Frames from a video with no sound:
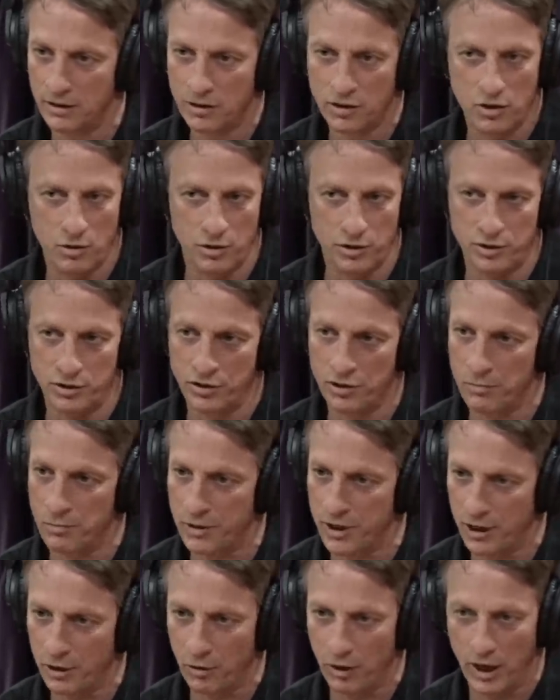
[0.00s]
who are doing the
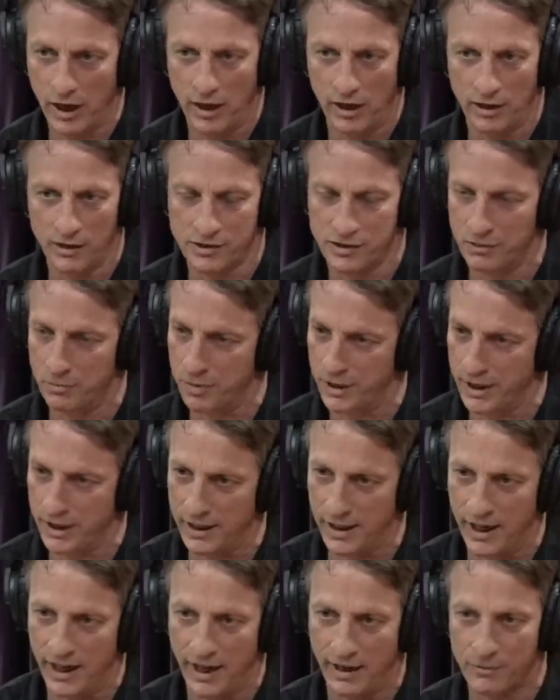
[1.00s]
big rails, the big
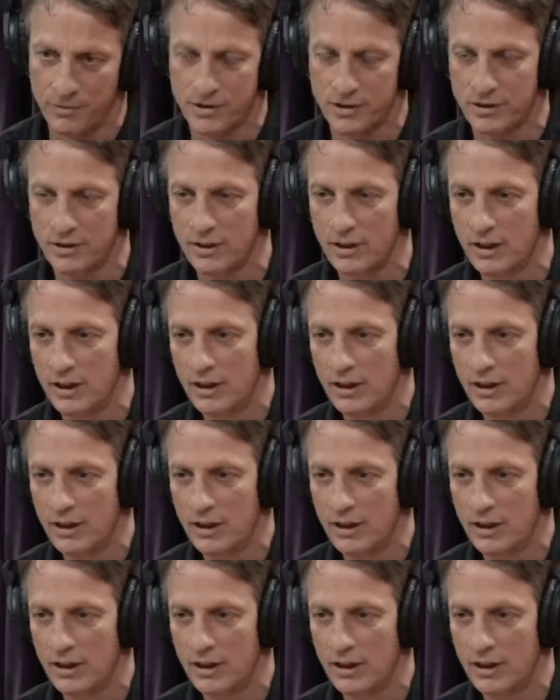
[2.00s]
gaps.